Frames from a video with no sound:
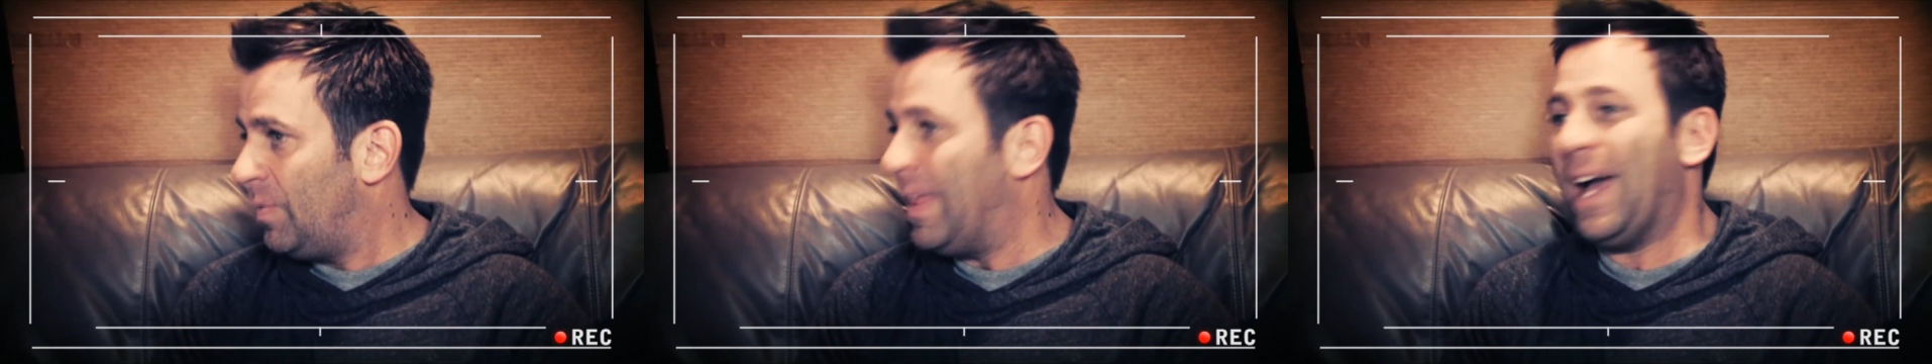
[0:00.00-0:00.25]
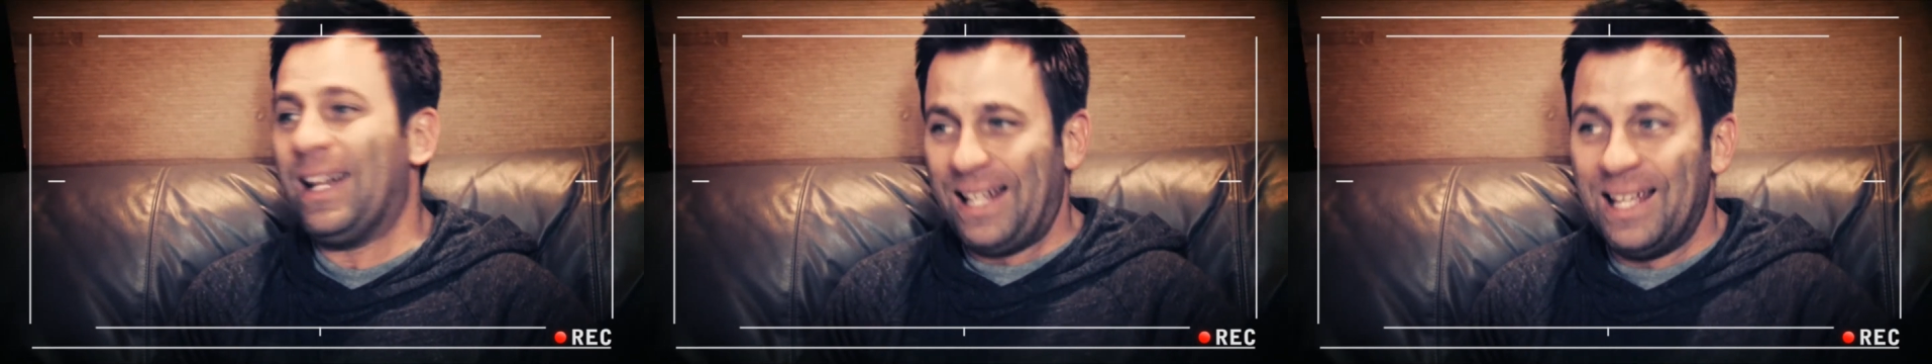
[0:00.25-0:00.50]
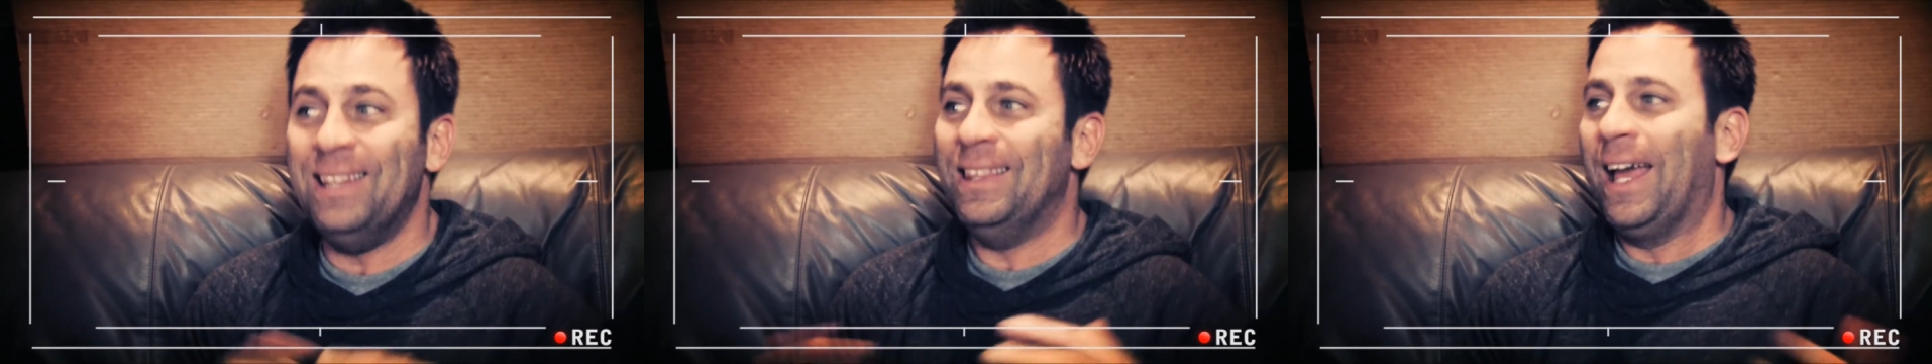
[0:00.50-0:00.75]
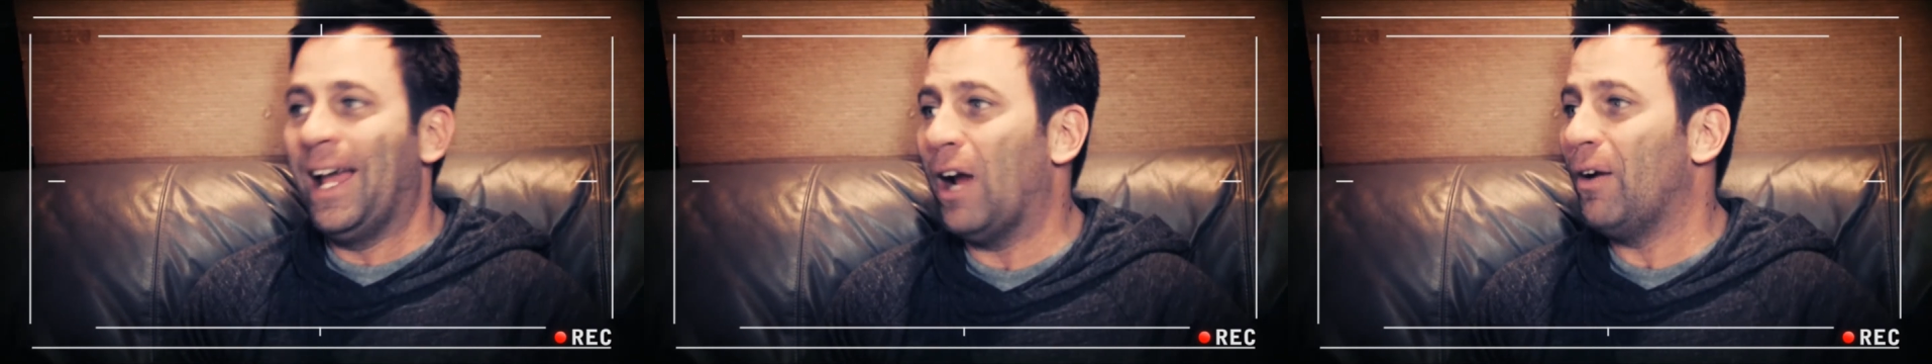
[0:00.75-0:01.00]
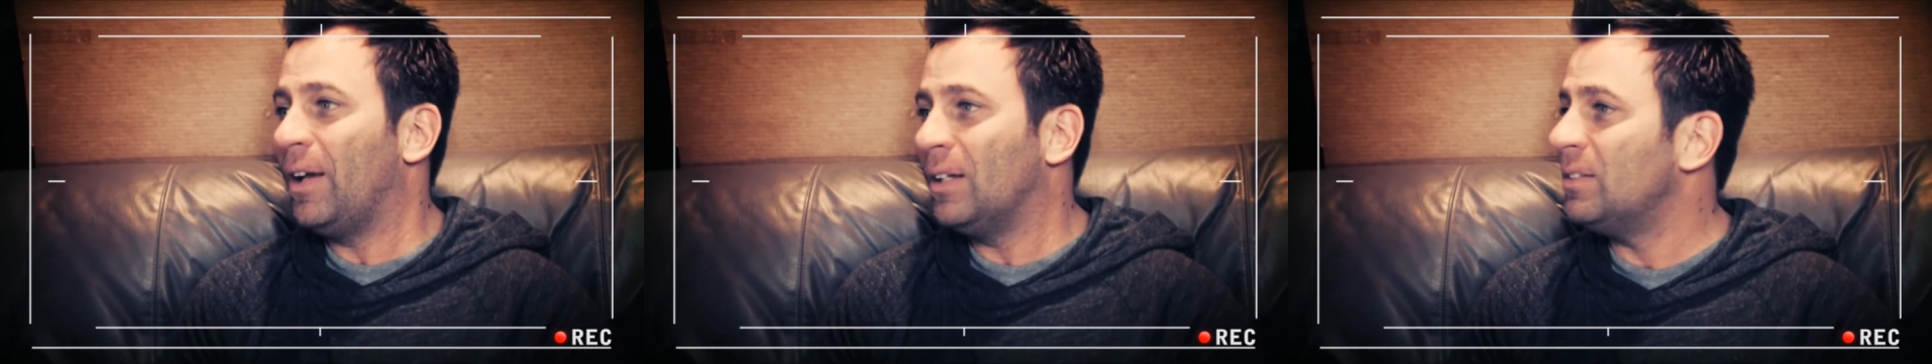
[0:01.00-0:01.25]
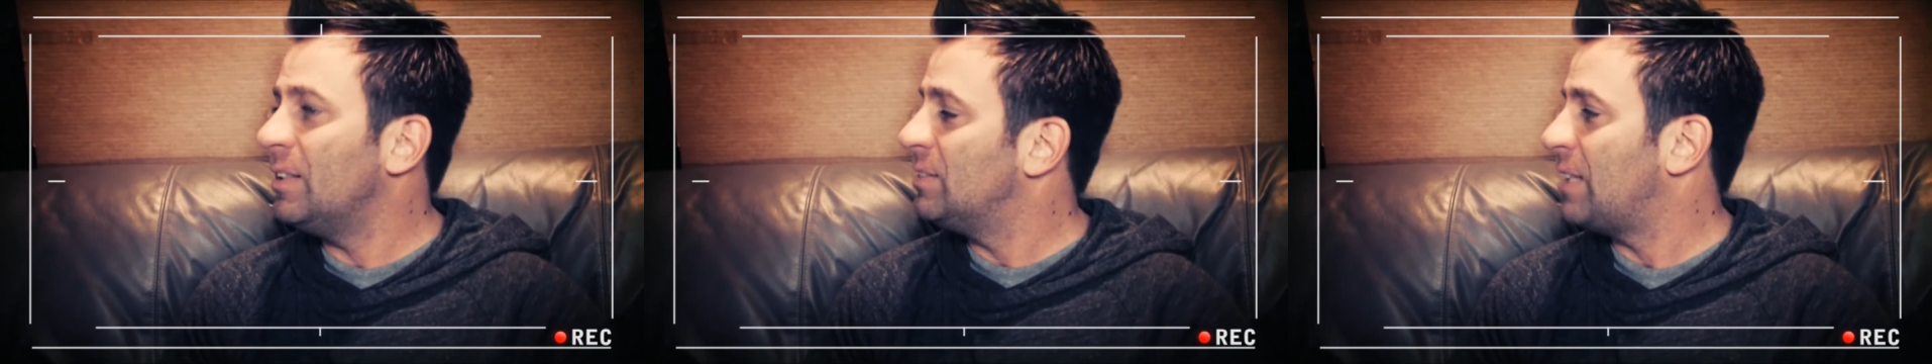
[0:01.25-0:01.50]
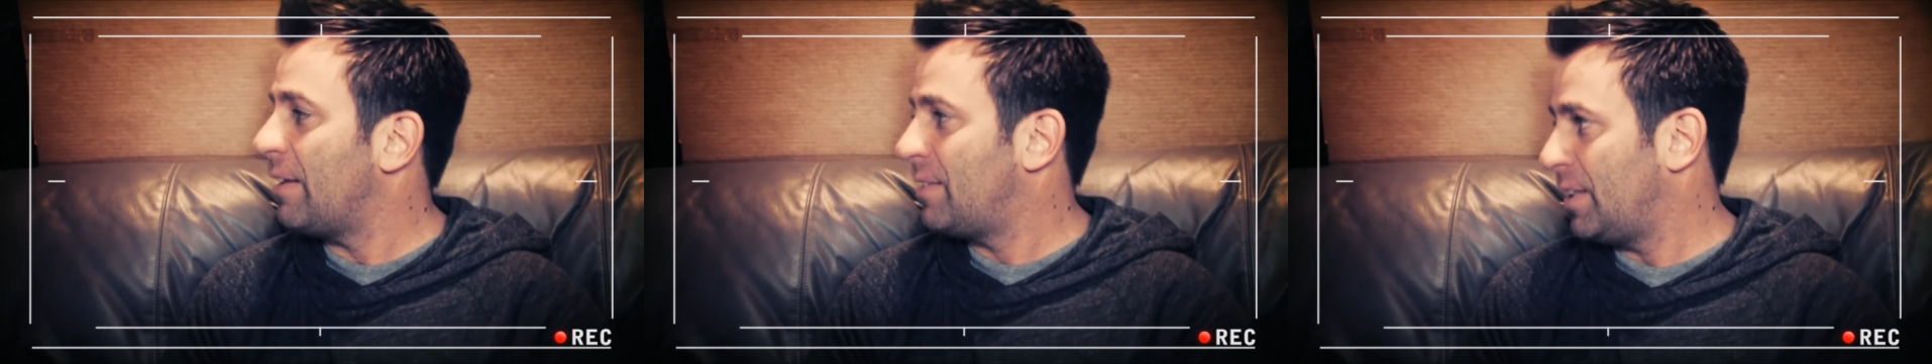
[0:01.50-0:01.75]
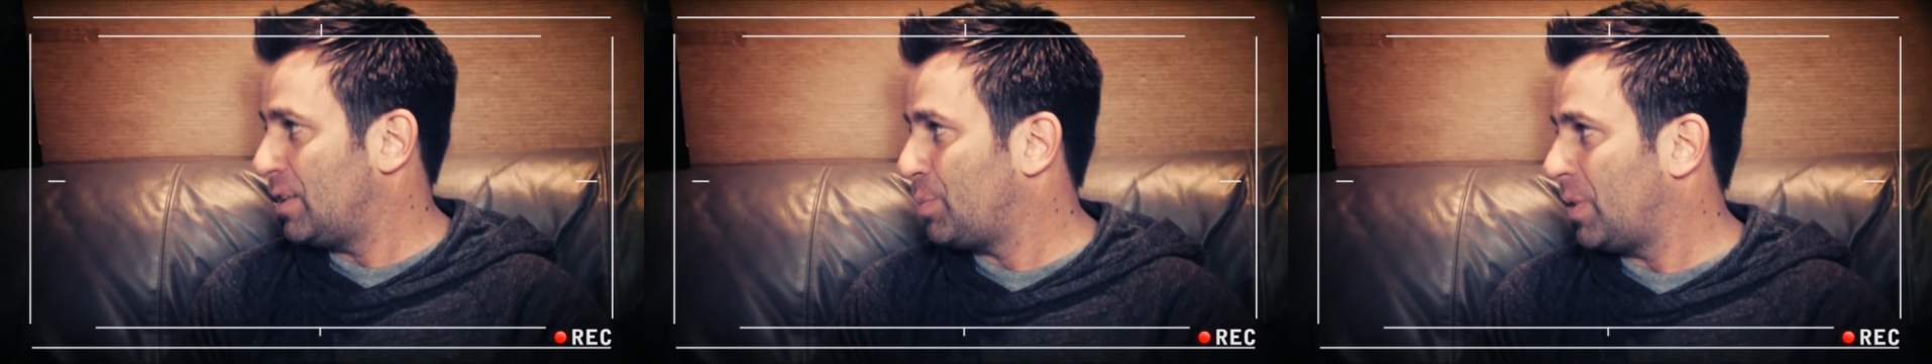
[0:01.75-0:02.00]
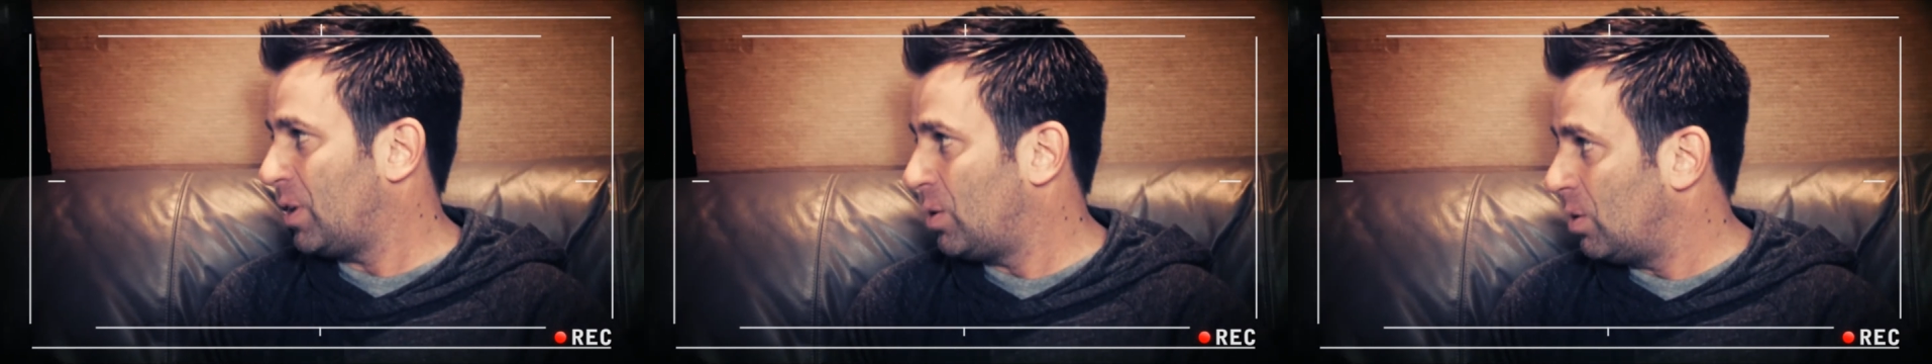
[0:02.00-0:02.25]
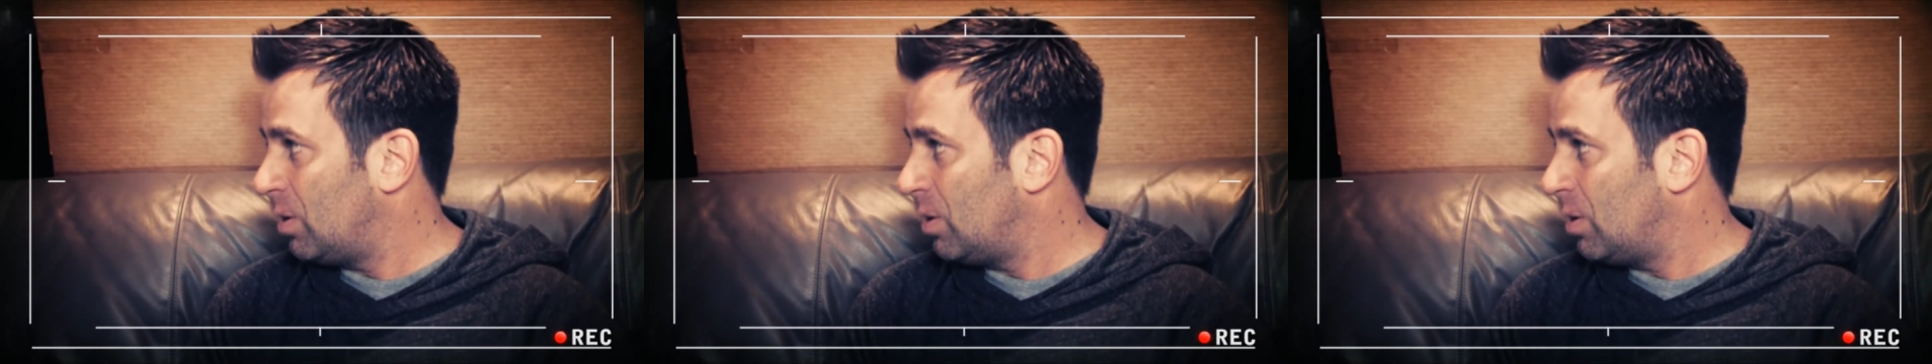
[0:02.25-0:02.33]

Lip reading: that in there is I think, is pretty cool.